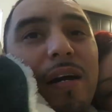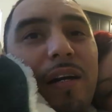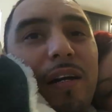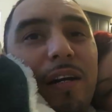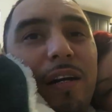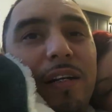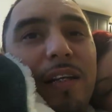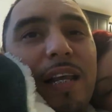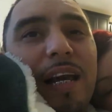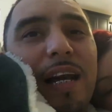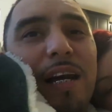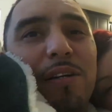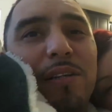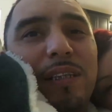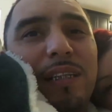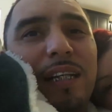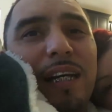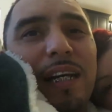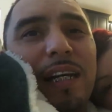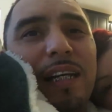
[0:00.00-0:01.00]
Another thing I was
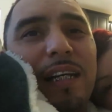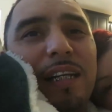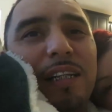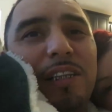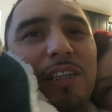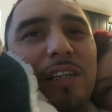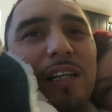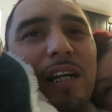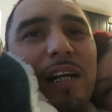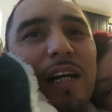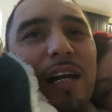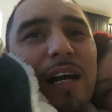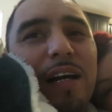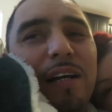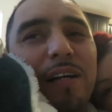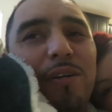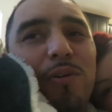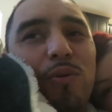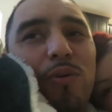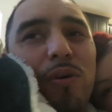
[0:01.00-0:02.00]
thinking yesterday,
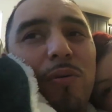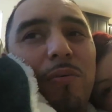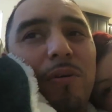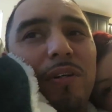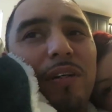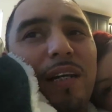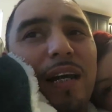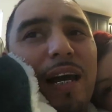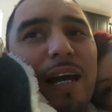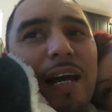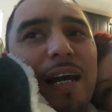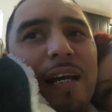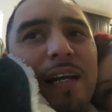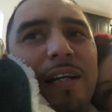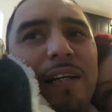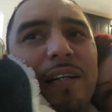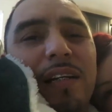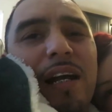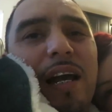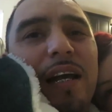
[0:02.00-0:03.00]
like a normal
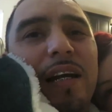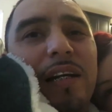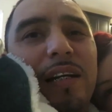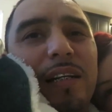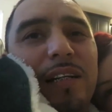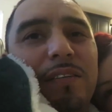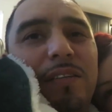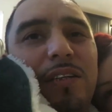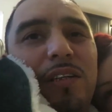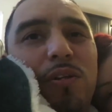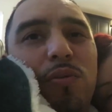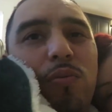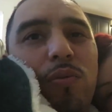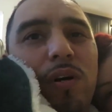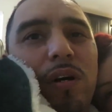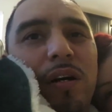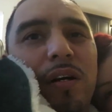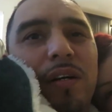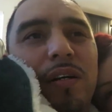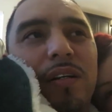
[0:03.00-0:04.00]
dad like leaves to
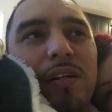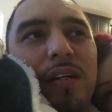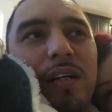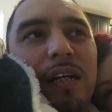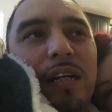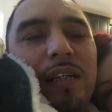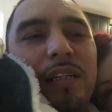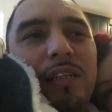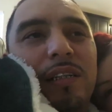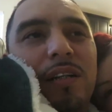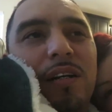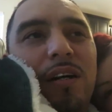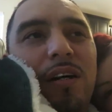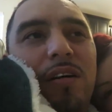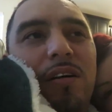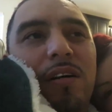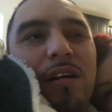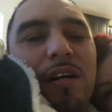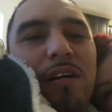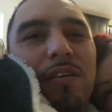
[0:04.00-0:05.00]
work and he's
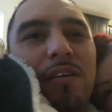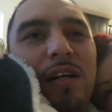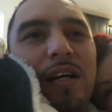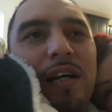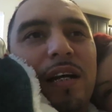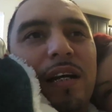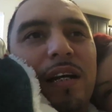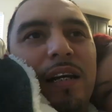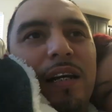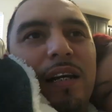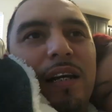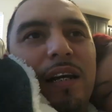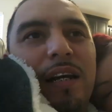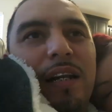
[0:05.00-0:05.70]
gone all day,